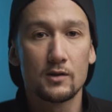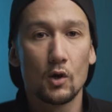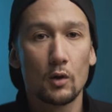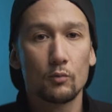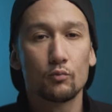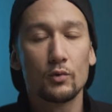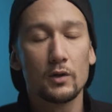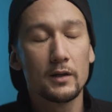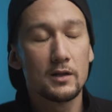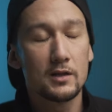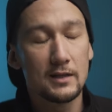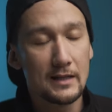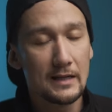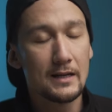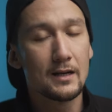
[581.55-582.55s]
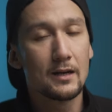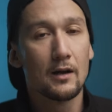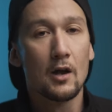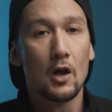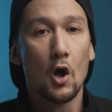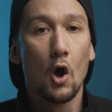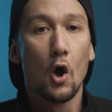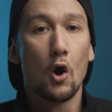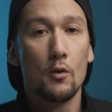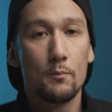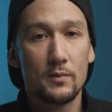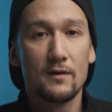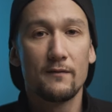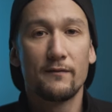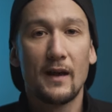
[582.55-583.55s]
So I really did
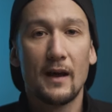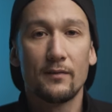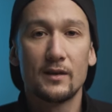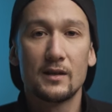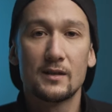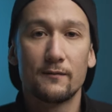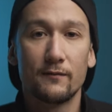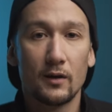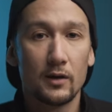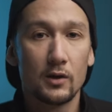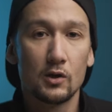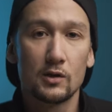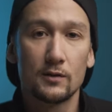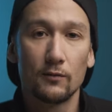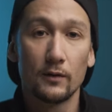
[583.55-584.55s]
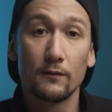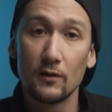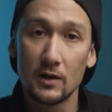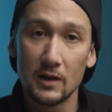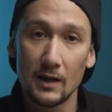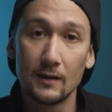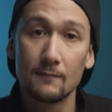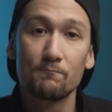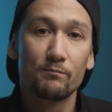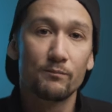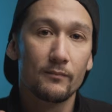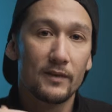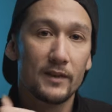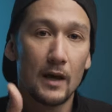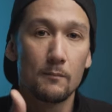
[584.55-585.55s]
hope you found this very useful. If you did,
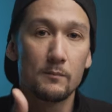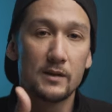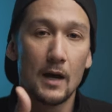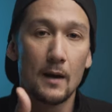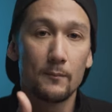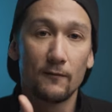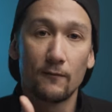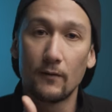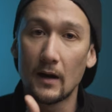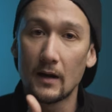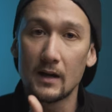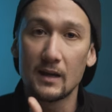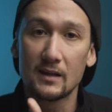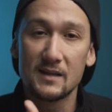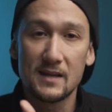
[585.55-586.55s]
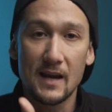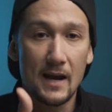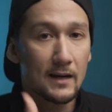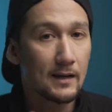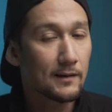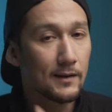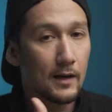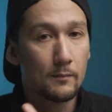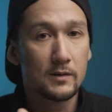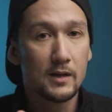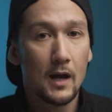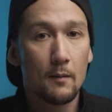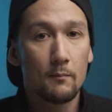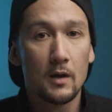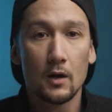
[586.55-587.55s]
thumbs up. If you found it entertaining, thumbs
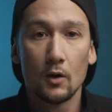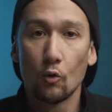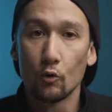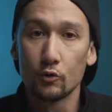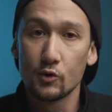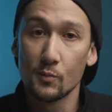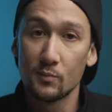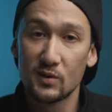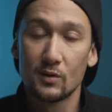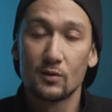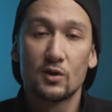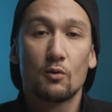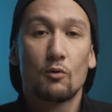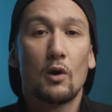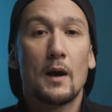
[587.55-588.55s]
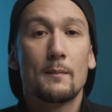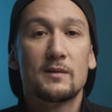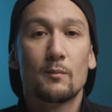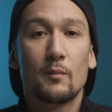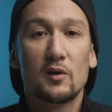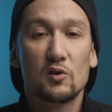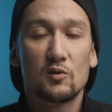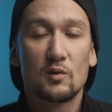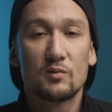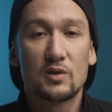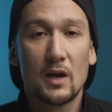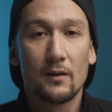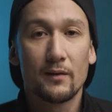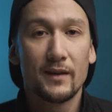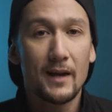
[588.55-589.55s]
up. Also subscribe to my YouTube
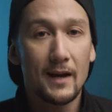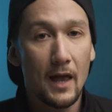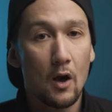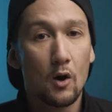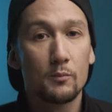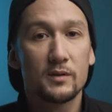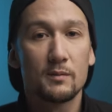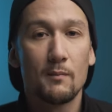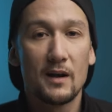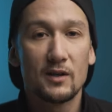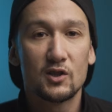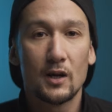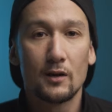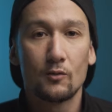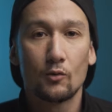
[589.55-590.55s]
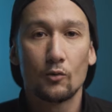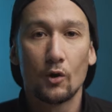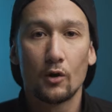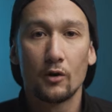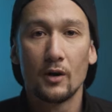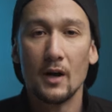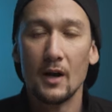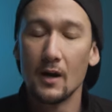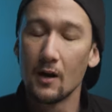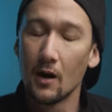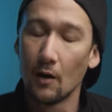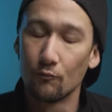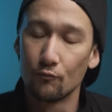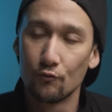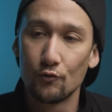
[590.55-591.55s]
channel. That helps my channel grow.
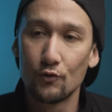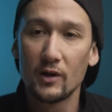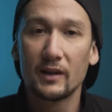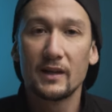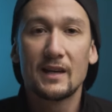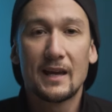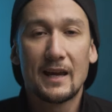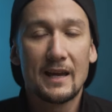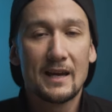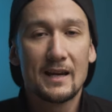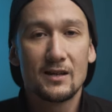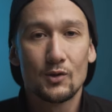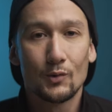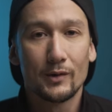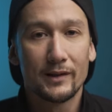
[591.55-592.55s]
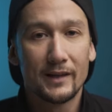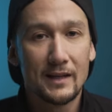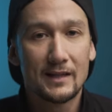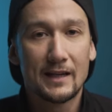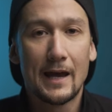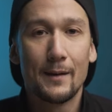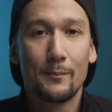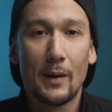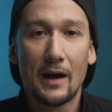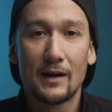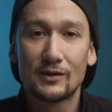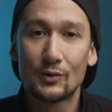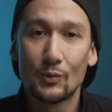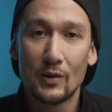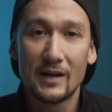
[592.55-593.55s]
I'm really keen to at least get
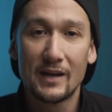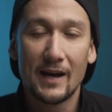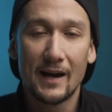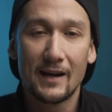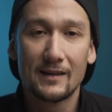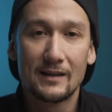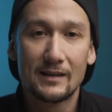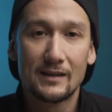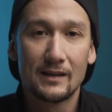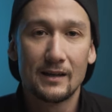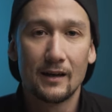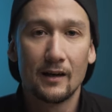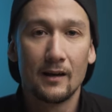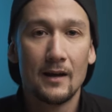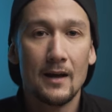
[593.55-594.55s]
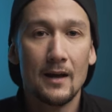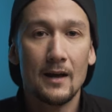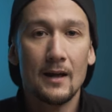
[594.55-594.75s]
past 20K this year.